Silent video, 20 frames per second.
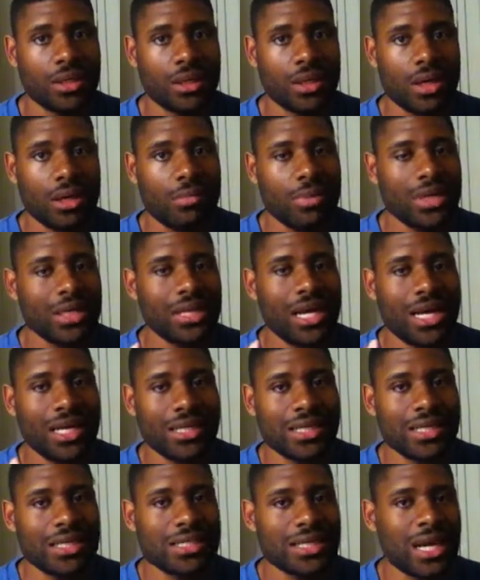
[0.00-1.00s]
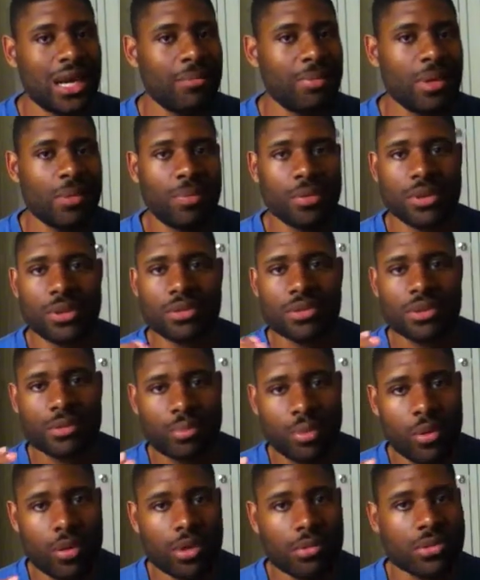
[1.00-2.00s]
But a lot of the time, people don't
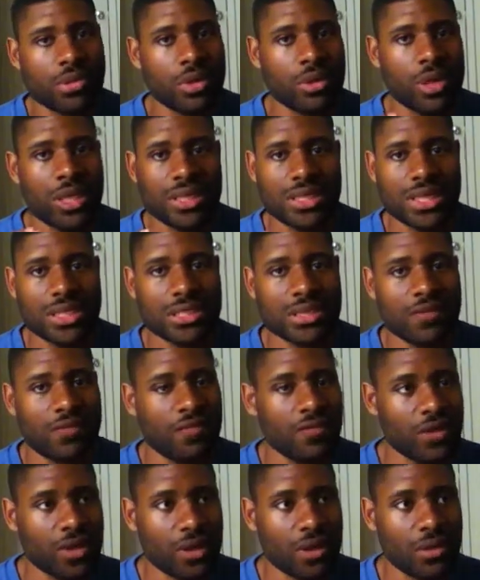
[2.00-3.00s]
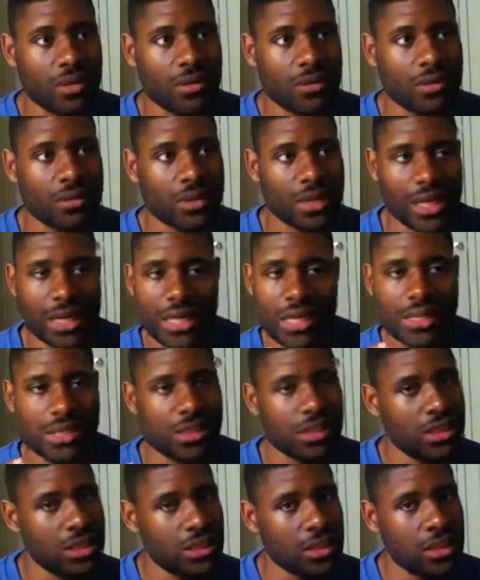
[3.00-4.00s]
support him, so he doesn't feel like he
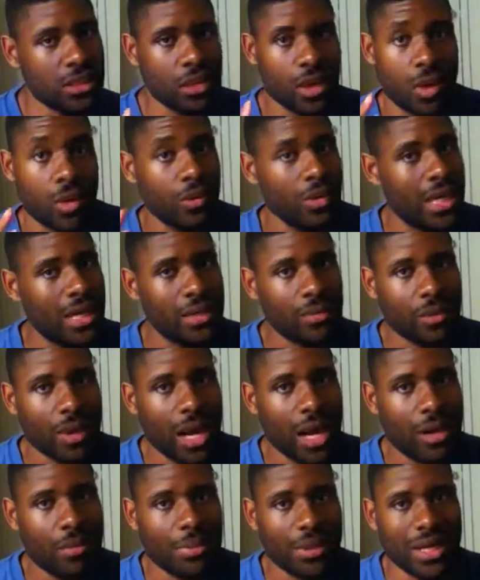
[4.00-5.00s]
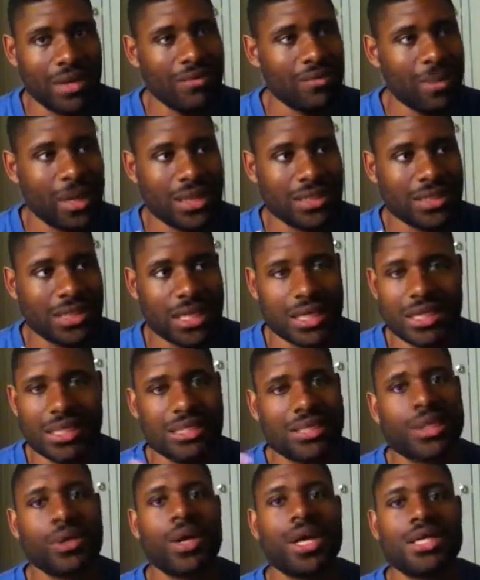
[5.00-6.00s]
should go that route. But everybody's thinking
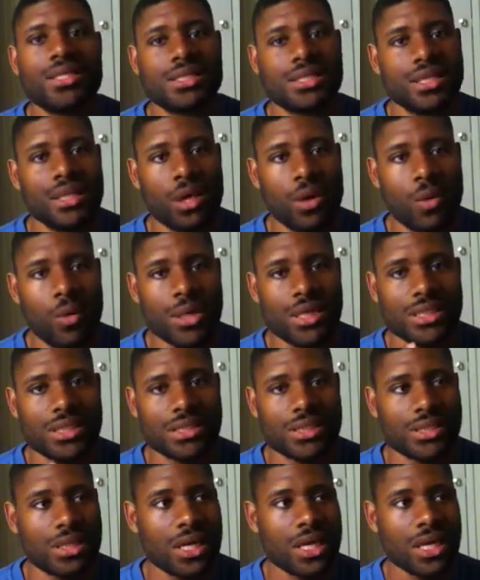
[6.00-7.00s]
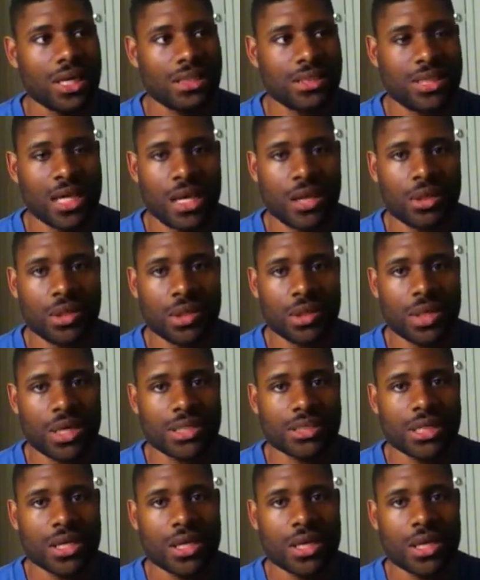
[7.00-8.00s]
he's crazy. No, what he's telling you
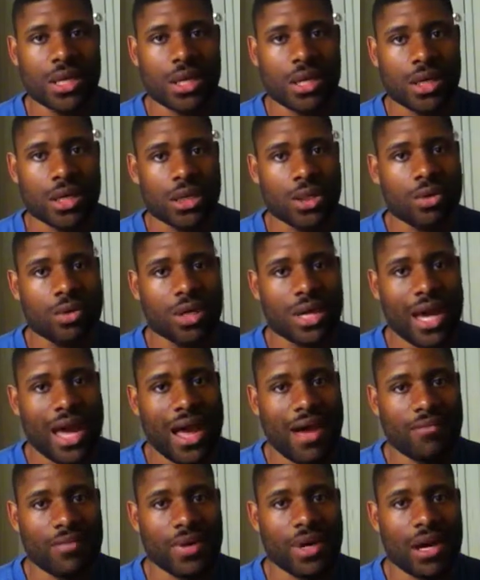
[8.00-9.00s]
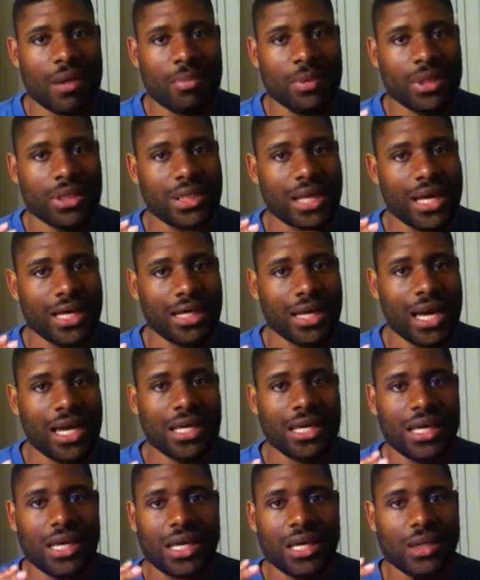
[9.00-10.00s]
is, you could have a company like
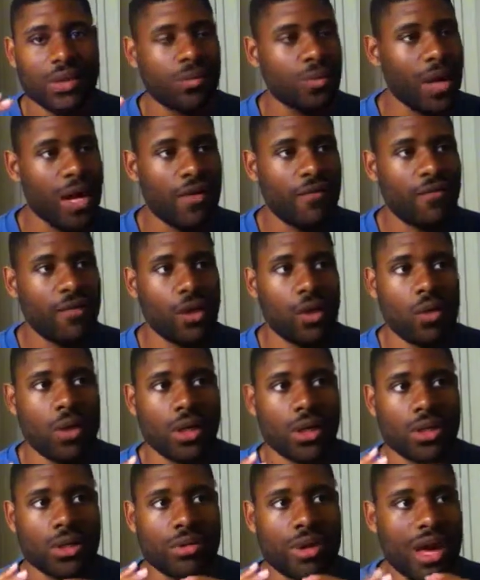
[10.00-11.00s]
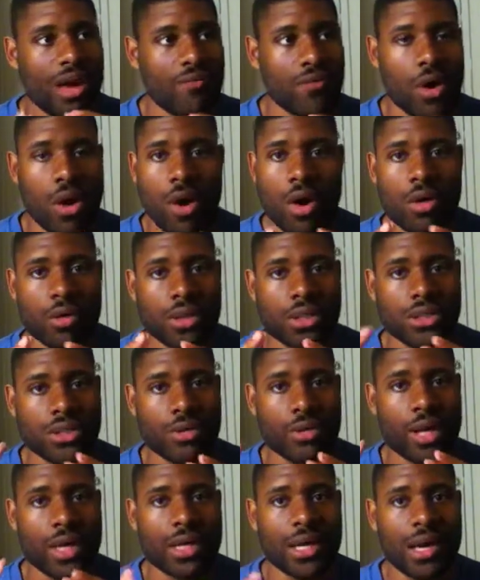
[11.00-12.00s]
Nike and Ralph Lauren, and you have all these
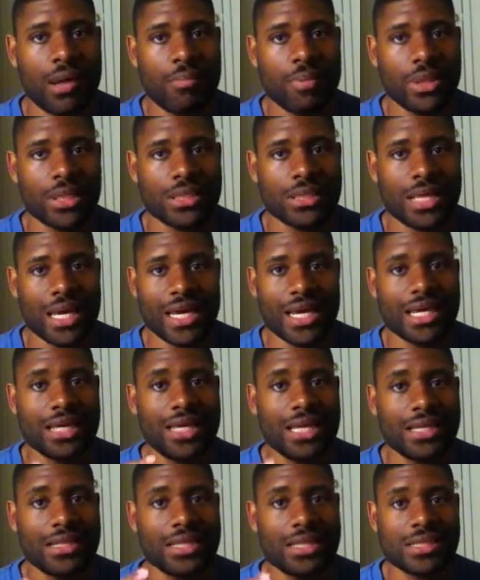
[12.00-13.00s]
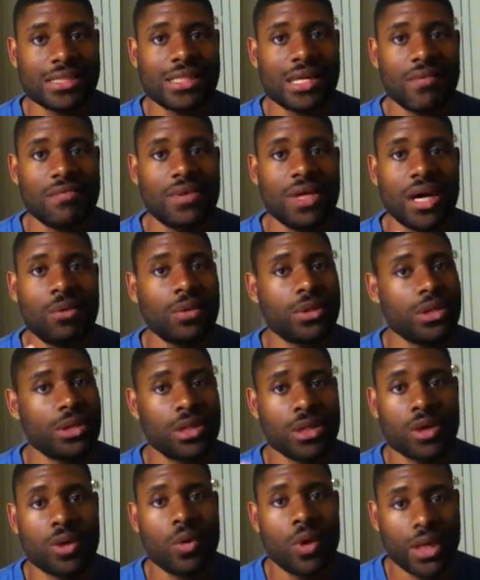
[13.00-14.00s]
great companies that can get this stuff done
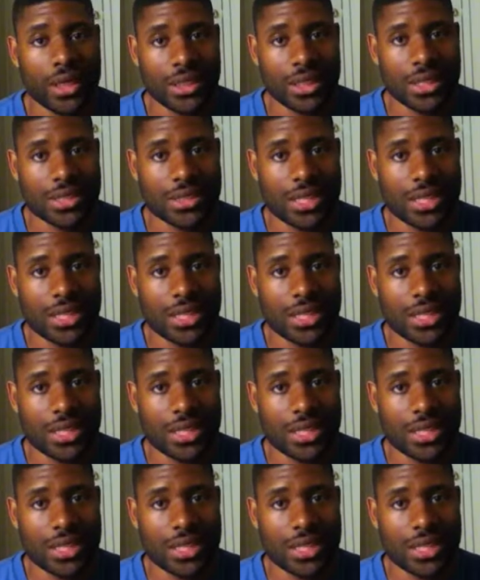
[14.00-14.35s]
within a quickness.